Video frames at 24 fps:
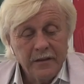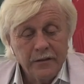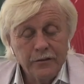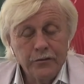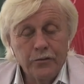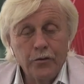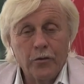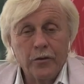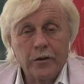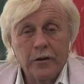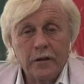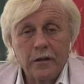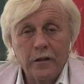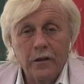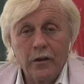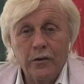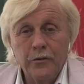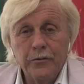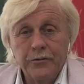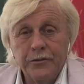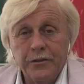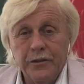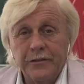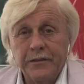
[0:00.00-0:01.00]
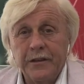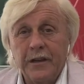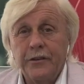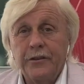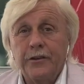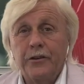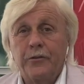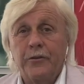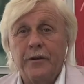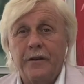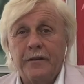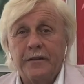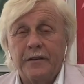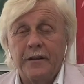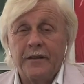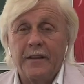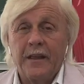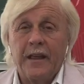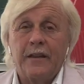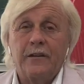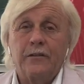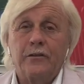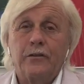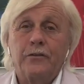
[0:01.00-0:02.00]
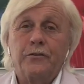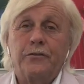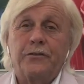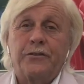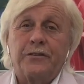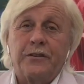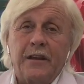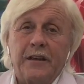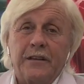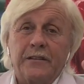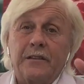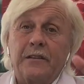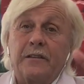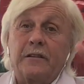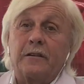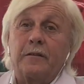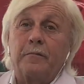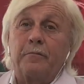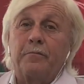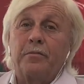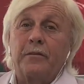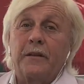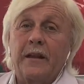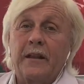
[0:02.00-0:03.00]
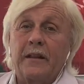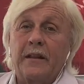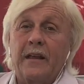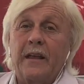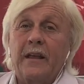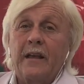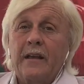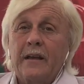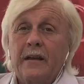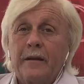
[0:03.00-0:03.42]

door closes and you're into that new season completely,